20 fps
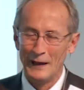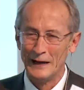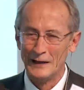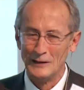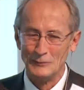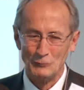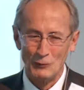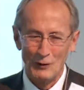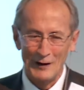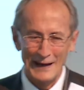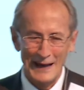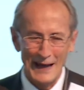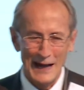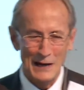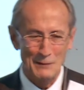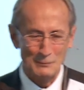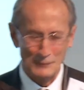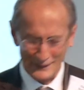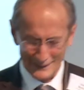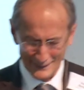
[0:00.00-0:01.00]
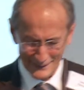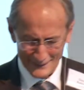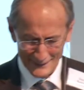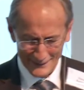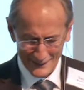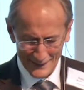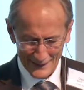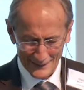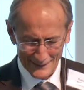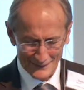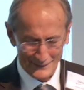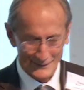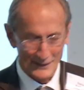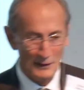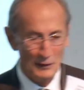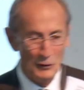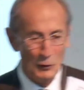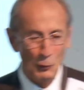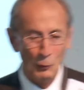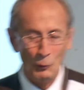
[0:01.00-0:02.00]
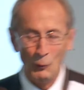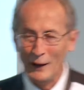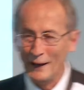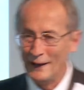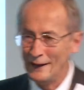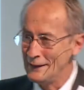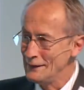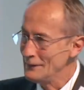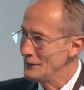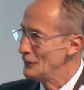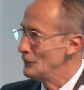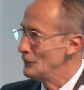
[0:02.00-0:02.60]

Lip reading: what happens is when